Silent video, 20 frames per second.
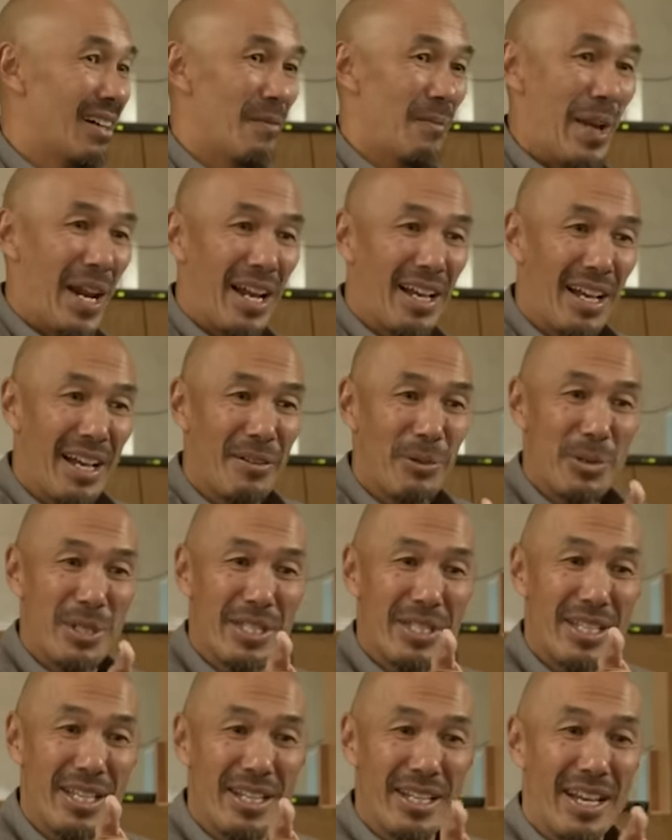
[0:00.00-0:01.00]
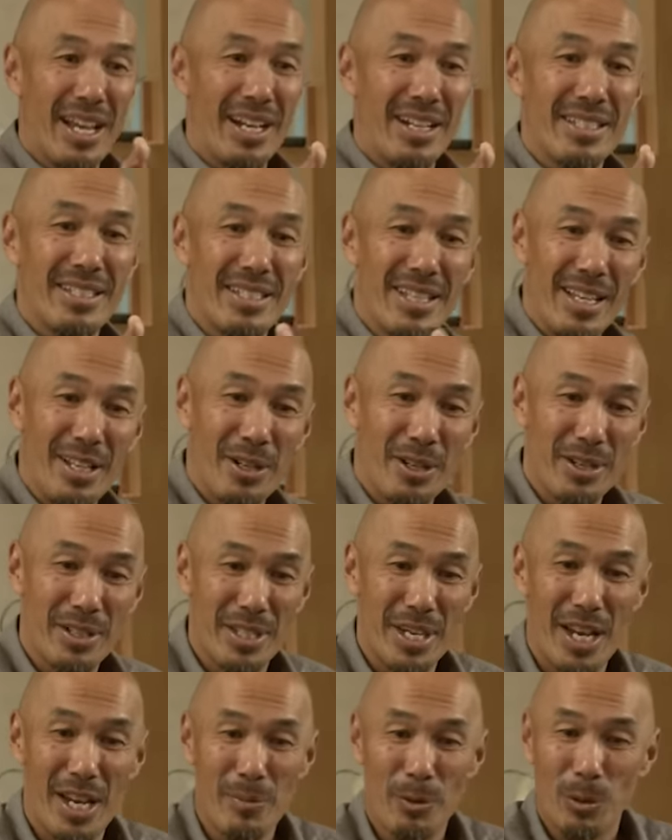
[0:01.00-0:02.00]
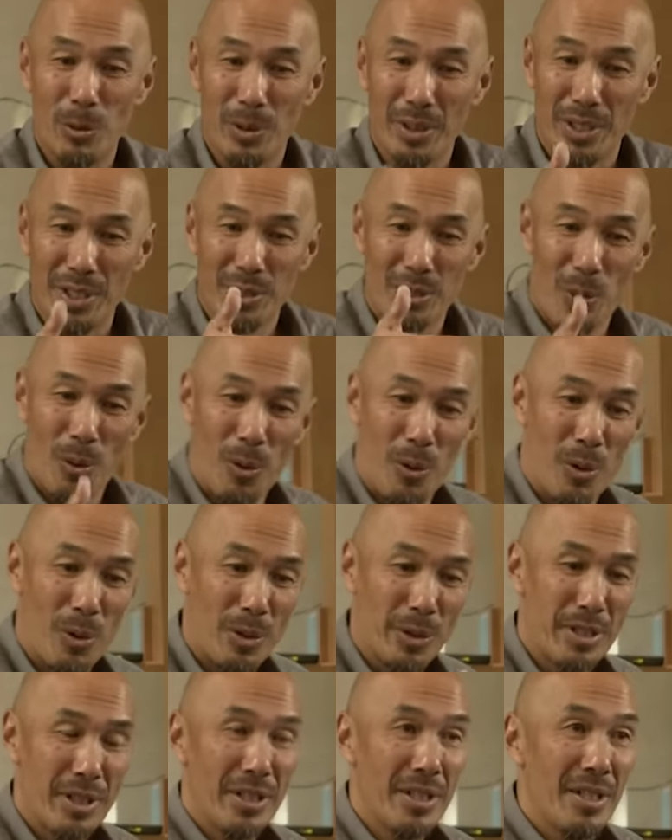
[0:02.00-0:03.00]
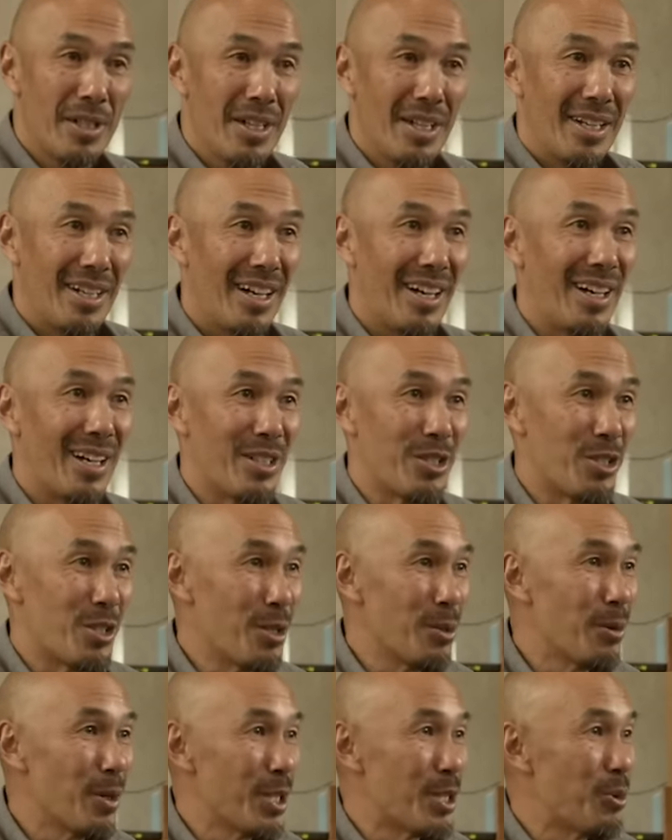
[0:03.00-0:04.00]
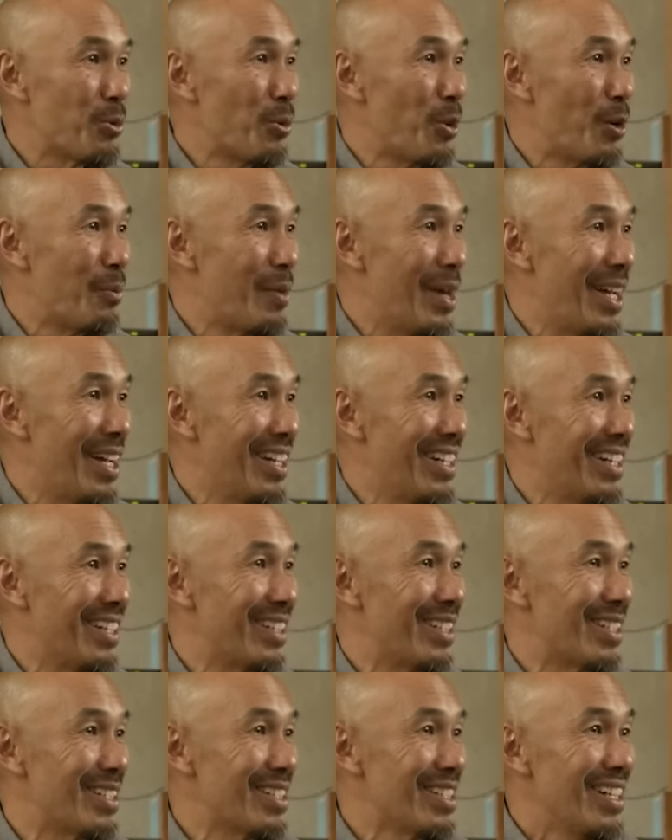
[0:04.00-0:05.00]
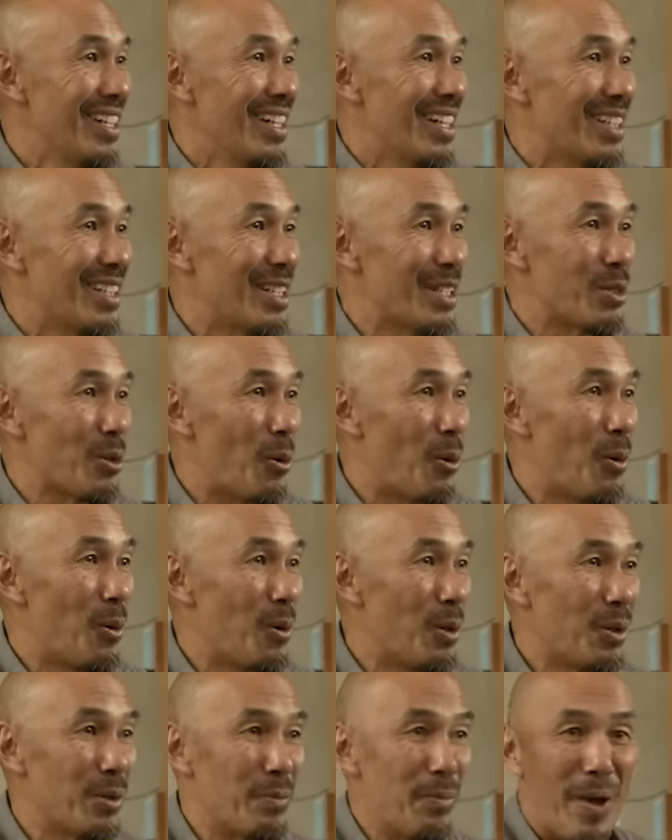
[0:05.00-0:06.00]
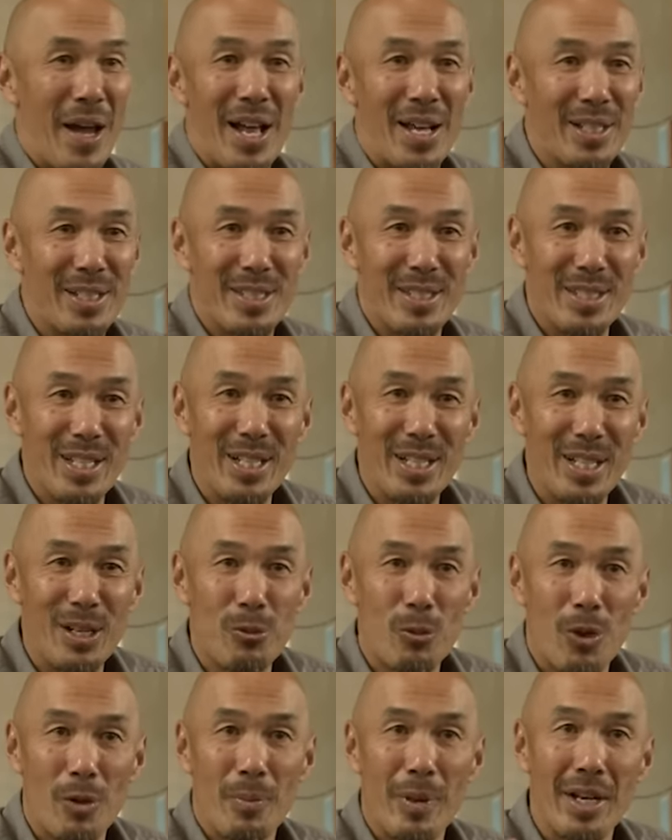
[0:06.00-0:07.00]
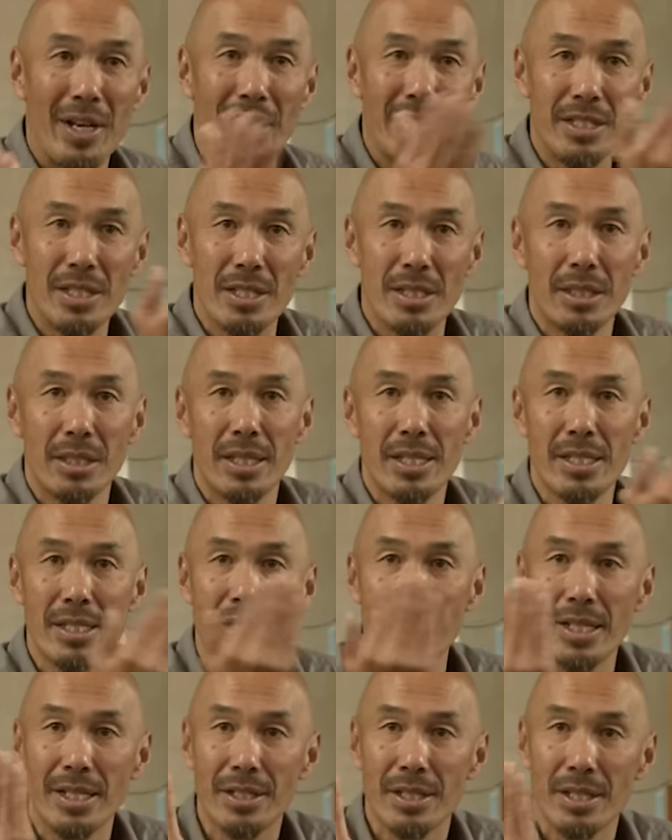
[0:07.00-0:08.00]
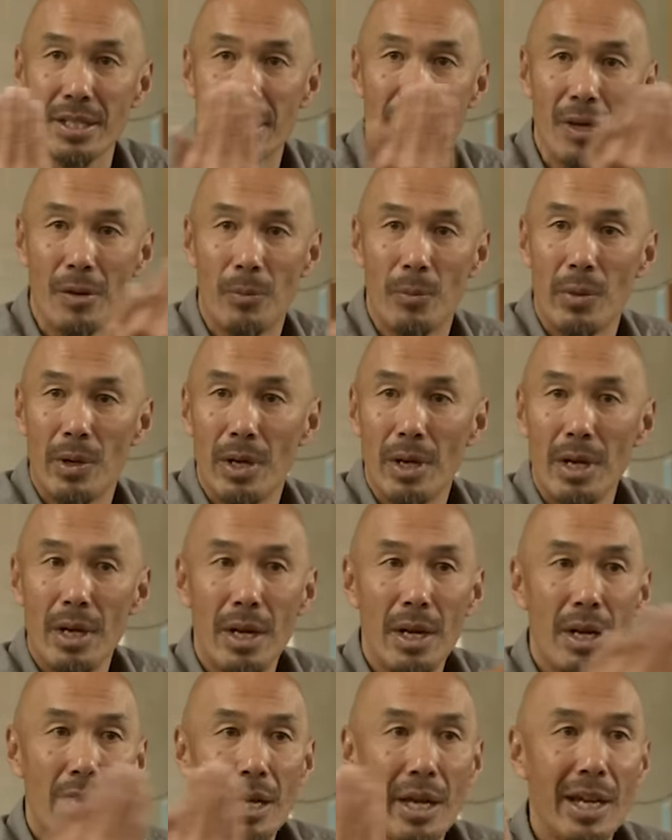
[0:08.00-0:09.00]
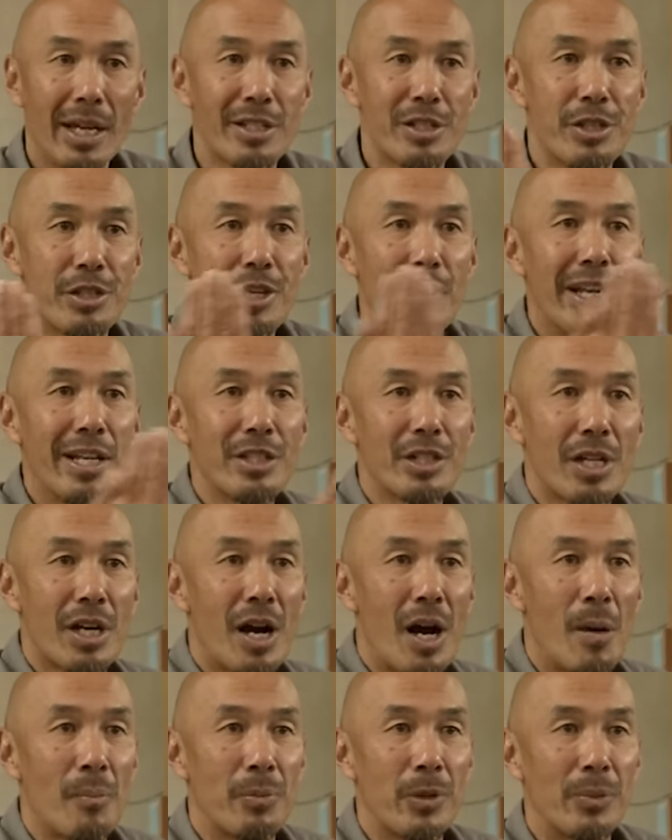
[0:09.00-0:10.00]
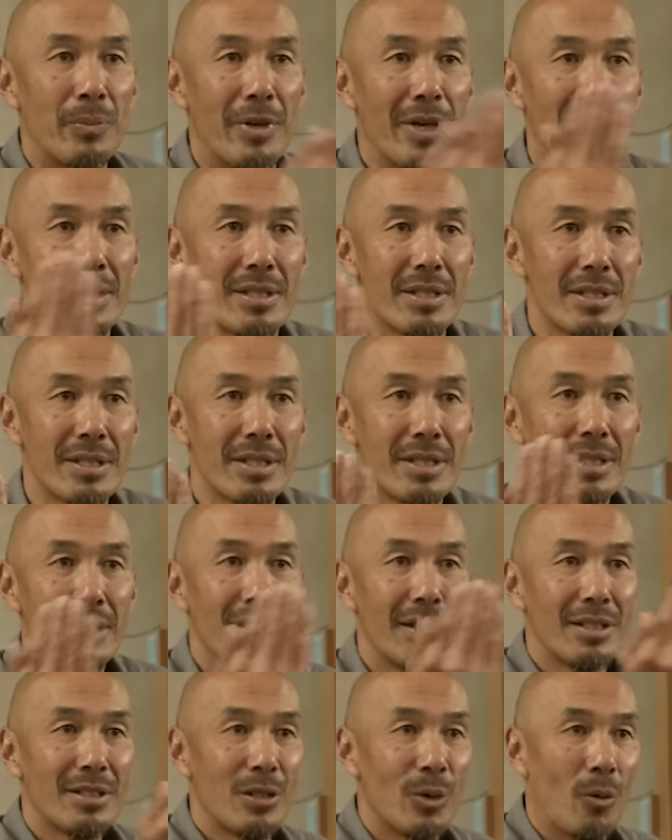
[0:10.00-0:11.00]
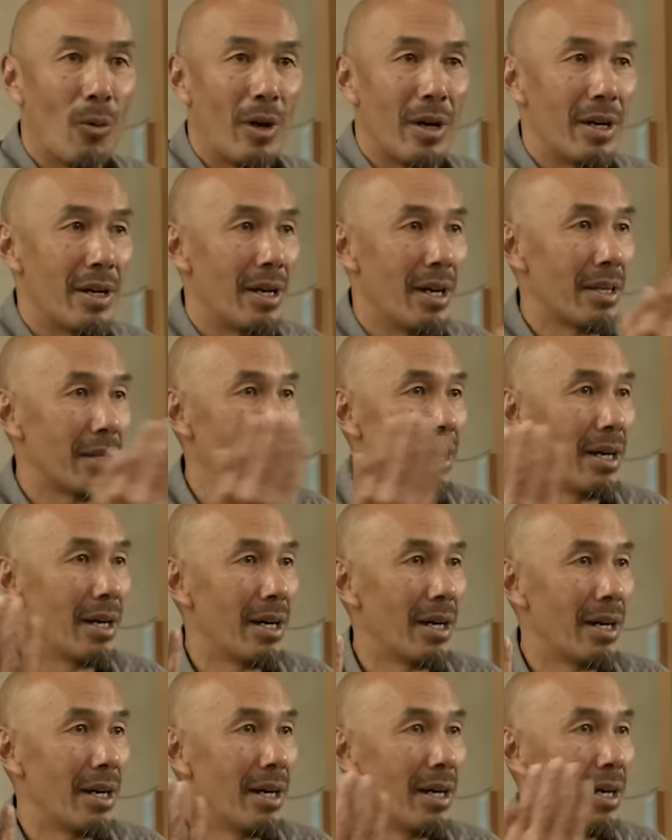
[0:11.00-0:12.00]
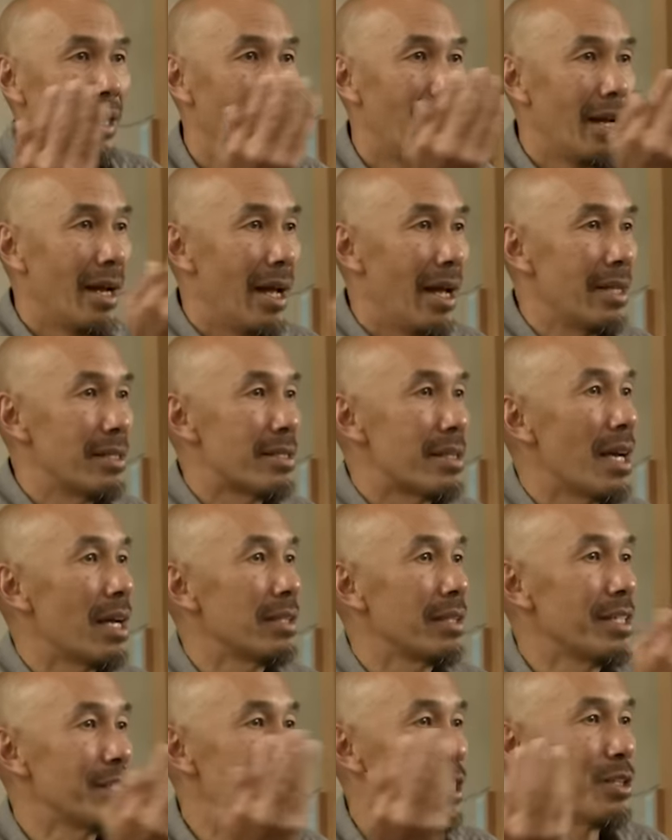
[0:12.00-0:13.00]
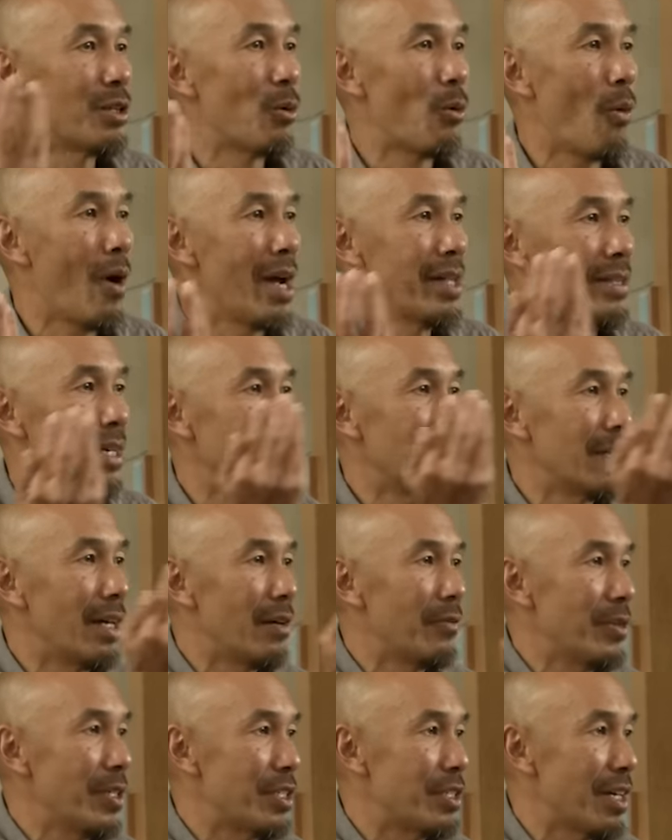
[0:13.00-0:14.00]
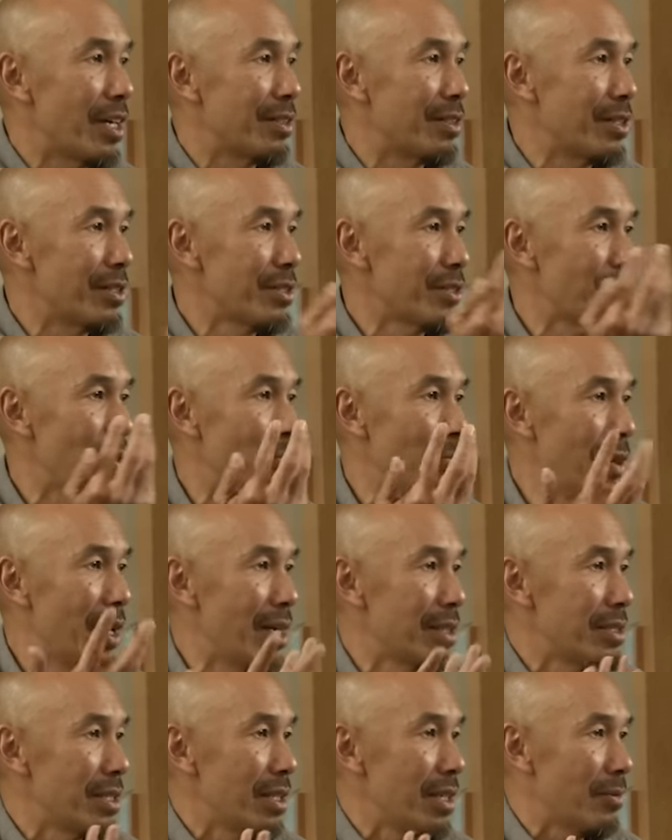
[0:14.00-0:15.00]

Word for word: Man, I, I was sitting at a dinner table with this old uh, Jewish woman and this, this old Palestinian woman, and just listening to them exchange compliments to one another and tell each other why they love each other so much.